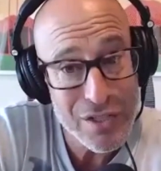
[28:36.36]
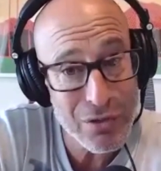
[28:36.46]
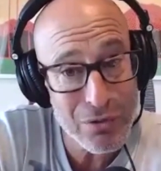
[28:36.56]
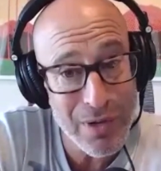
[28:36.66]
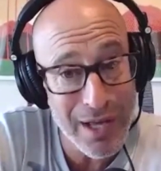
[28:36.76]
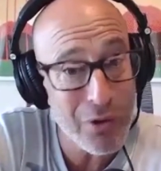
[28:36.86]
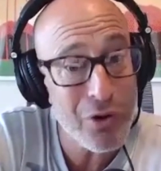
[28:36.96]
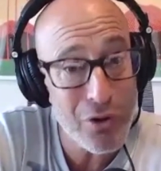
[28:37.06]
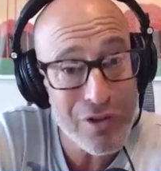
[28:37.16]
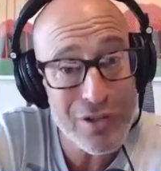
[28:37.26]
So mm-hmm. I
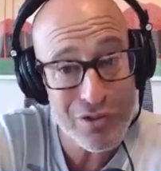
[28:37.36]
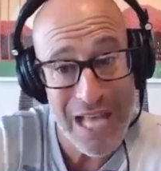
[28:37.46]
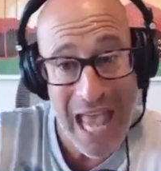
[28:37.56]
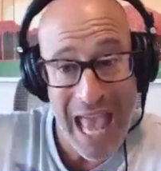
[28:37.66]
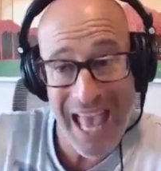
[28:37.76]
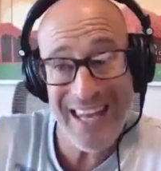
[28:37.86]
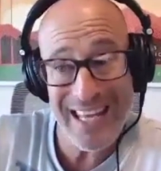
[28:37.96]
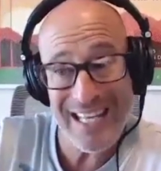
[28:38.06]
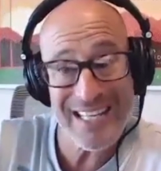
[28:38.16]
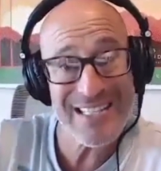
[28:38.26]
don't know that there's
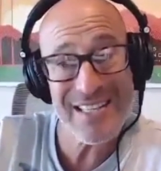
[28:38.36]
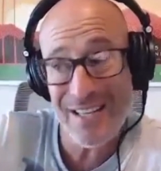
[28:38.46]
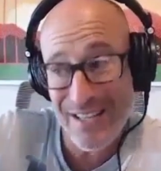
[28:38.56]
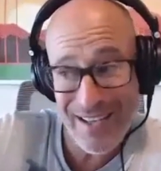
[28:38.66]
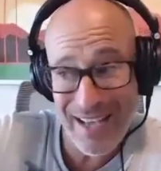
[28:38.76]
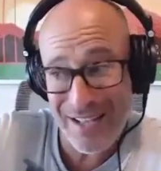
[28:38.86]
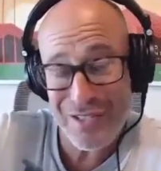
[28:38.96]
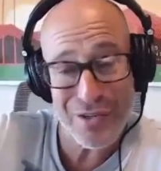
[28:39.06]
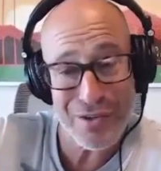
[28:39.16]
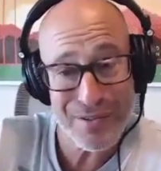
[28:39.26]
an easy
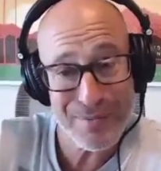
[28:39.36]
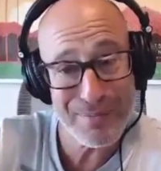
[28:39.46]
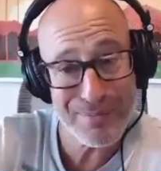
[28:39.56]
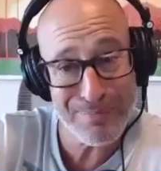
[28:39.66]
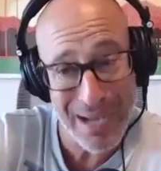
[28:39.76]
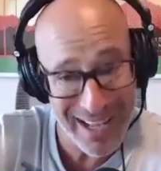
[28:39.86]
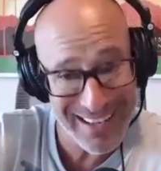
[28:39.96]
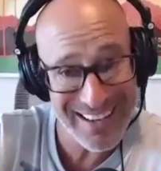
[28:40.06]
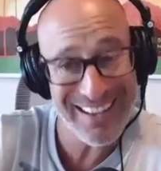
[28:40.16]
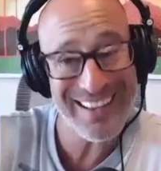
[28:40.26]
answer,
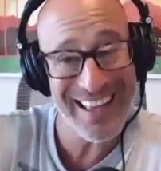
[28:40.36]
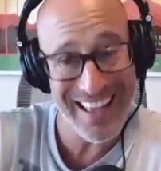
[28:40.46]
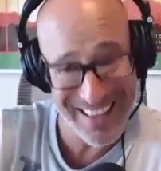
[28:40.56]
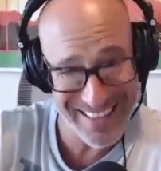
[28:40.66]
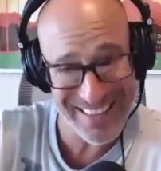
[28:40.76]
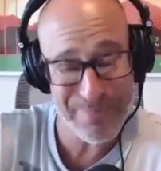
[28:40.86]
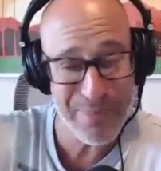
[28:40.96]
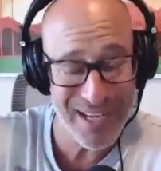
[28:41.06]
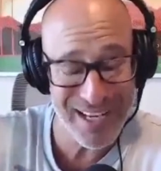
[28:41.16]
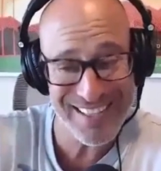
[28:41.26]
but and
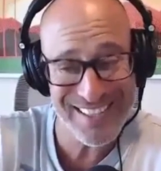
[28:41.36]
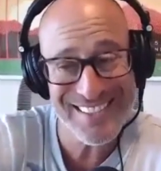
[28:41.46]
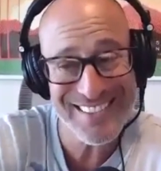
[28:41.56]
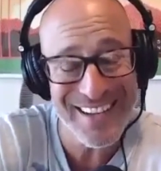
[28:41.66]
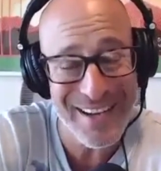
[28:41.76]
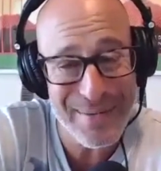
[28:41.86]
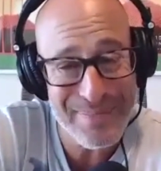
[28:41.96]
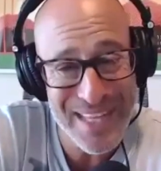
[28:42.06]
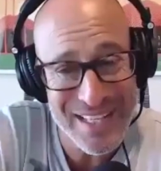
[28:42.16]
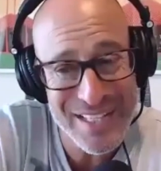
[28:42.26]
the but is
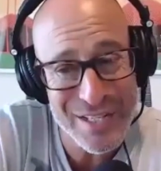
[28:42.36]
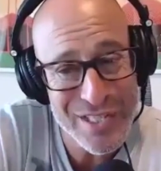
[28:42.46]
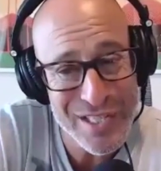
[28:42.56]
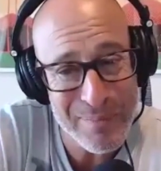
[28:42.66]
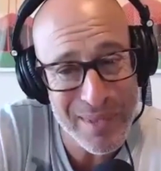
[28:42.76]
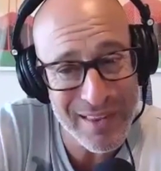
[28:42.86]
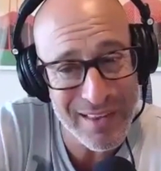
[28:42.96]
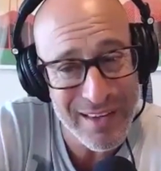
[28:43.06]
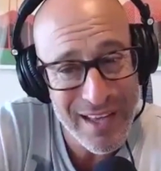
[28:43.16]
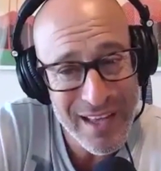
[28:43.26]
um, is there
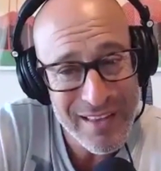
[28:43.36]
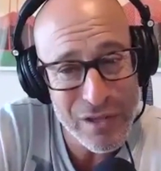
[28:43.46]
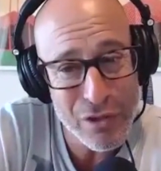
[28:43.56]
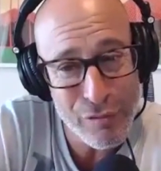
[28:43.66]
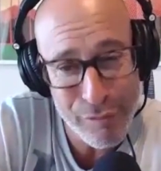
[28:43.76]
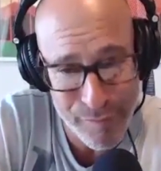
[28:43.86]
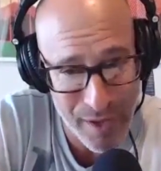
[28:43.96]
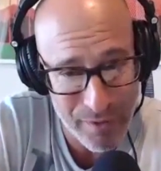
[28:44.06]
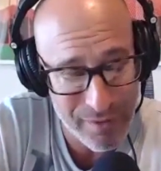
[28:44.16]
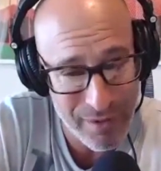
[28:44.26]
something that that you've
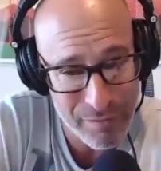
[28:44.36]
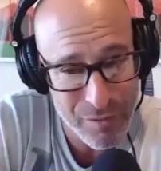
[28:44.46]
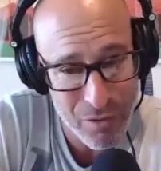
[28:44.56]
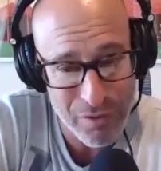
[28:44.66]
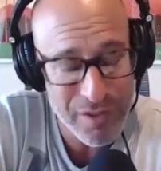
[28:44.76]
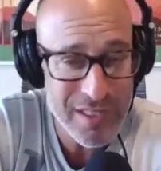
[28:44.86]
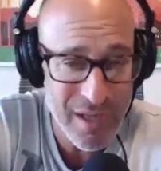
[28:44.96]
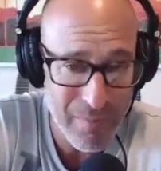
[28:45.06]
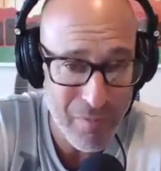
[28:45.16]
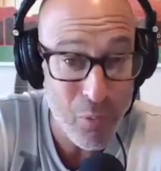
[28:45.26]
found after all
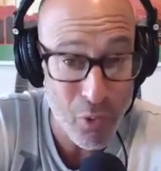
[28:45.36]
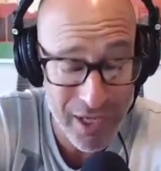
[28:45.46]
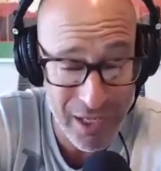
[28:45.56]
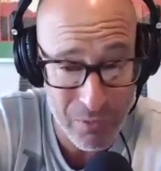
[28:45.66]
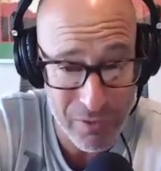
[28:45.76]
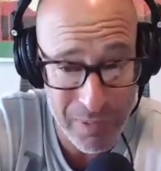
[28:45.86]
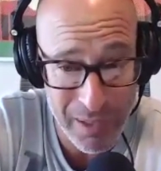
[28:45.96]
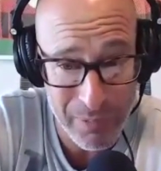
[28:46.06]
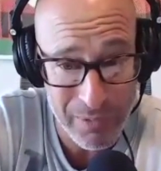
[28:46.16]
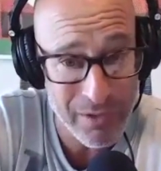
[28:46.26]
this time of working
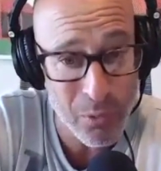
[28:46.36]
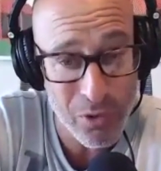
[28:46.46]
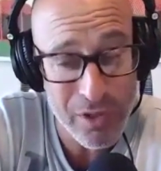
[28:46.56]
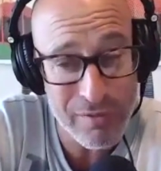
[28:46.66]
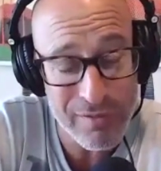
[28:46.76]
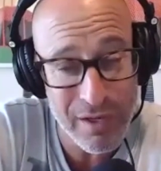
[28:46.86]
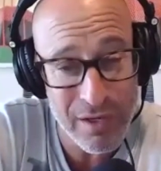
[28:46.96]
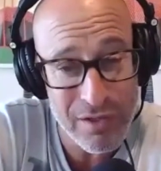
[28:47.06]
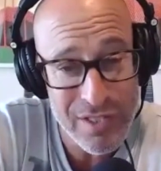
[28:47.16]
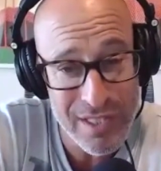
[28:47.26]
with people and the work you've
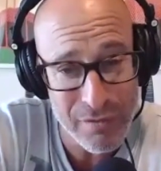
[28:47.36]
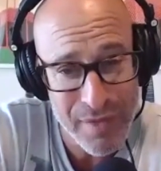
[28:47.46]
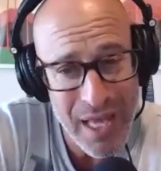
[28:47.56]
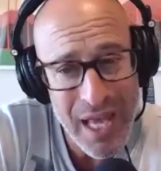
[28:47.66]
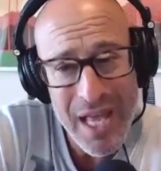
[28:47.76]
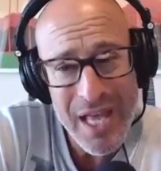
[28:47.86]
done on yourself